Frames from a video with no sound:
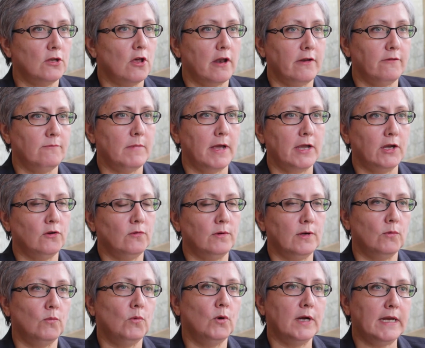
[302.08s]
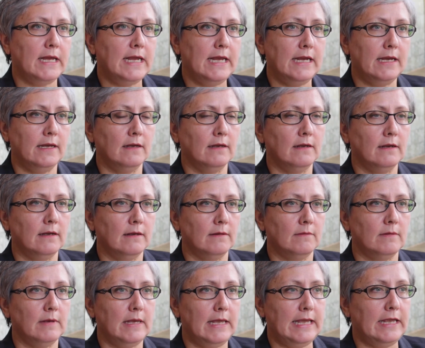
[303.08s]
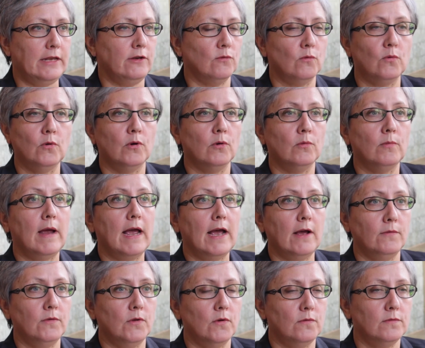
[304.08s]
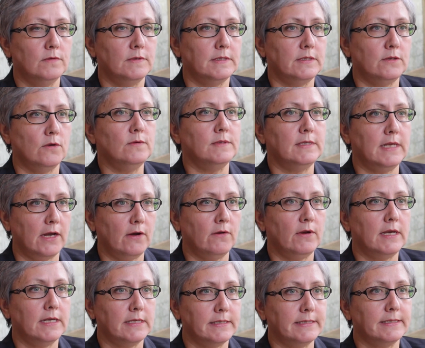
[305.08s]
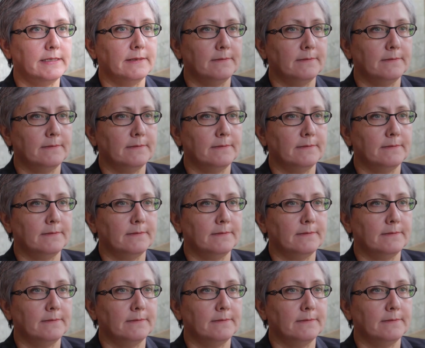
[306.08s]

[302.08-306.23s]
a lot of my career working in or around those areas.